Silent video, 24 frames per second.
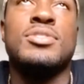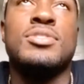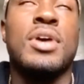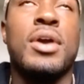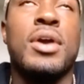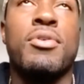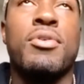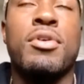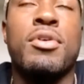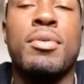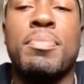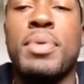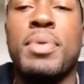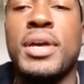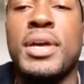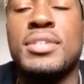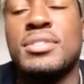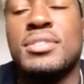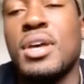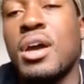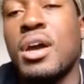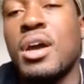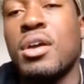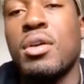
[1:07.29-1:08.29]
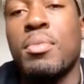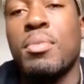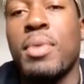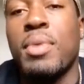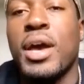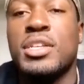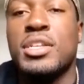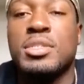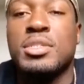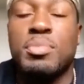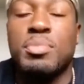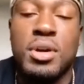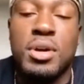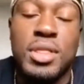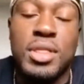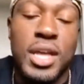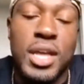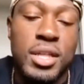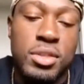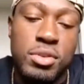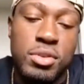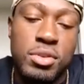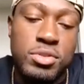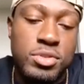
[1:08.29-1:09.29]
Yeah, so I grew up playing soccer and
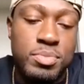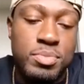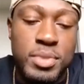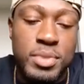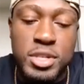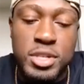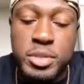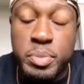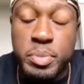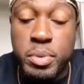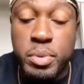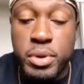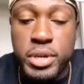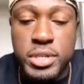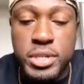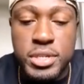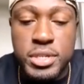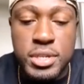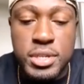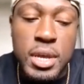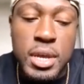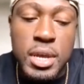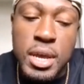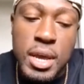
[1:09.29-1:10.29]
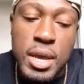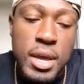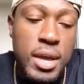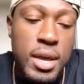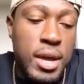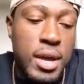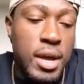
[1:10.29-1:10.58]
basketball. Like those were my sports.